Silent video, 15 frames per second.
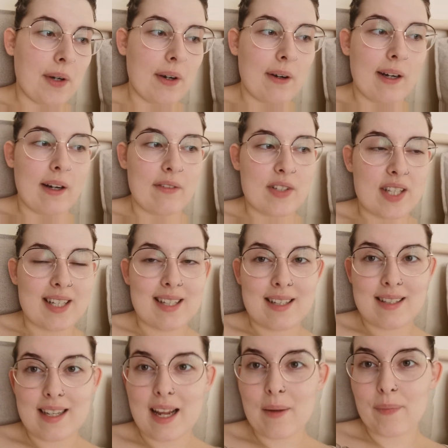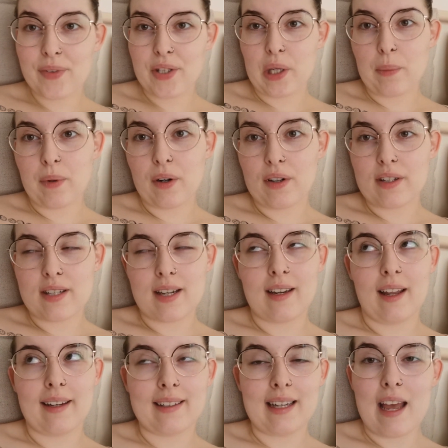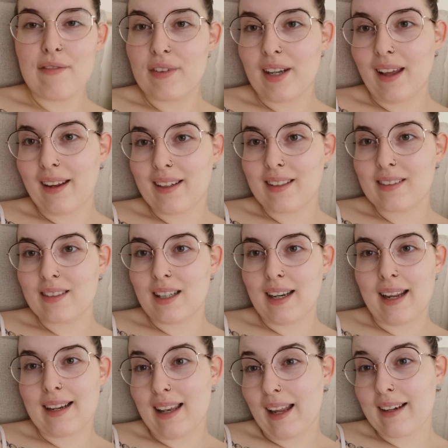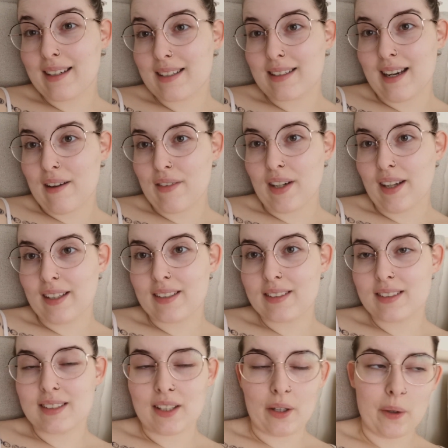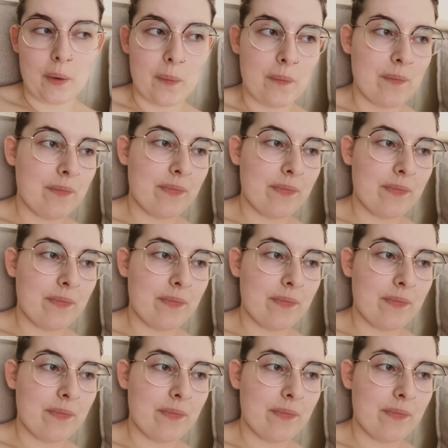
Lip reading: Obviously it's the same humour as in like Nevernight, and I liked Nevernight, so